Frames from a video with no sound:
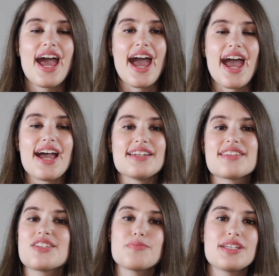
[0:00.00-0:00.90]
And
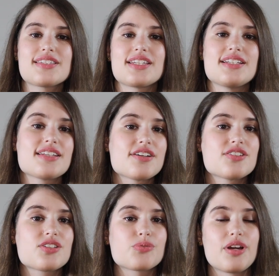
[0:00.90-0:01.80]
this means that he
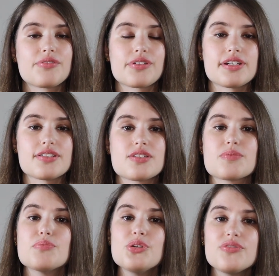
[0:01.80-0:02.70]
does reference
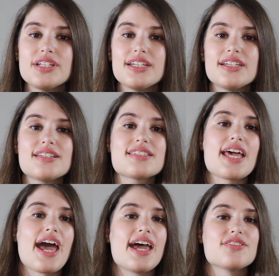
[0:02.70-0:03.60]
movies
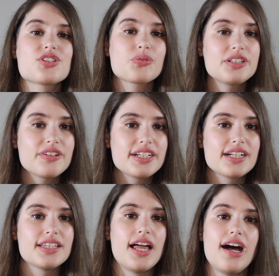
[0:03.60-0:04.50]
and
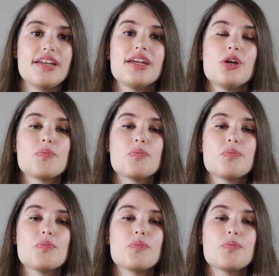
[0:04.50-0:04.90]
screenwriting a lot,